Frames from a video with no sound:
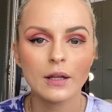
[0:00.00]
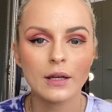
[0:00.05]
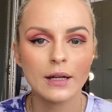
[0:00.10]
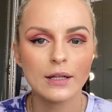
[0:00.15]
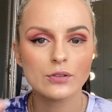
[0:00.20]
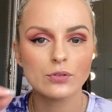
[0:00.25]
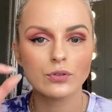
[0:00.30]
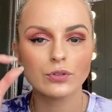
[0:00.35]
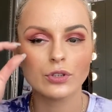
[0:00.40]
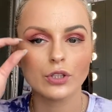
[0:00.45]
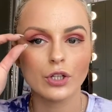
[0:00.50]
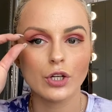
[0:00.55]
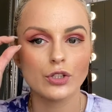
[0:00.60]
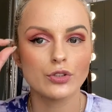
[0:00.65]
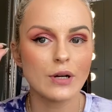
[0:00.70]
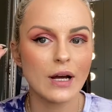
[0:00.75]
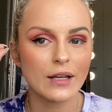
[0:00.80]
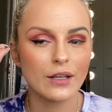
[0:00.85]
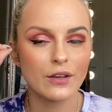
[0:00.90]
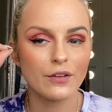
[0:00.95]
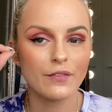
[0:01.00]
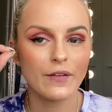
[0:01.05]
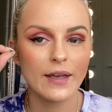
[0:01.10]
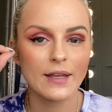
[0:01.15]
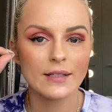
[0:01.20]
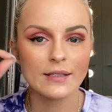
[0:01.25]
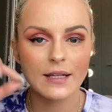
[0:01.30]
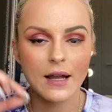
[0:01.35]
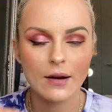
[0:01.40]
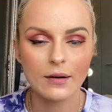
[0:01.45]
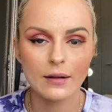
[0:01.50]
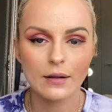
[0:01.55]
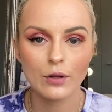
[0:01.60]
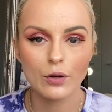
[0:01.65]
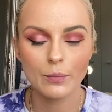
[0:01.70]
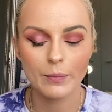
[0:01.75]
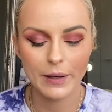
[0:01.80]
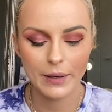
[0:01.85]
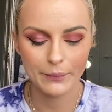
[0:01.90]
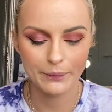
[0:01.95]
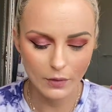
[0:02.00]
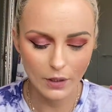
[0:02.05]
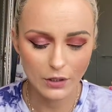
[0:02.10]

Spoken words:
It's also going to drag your face down a little bit.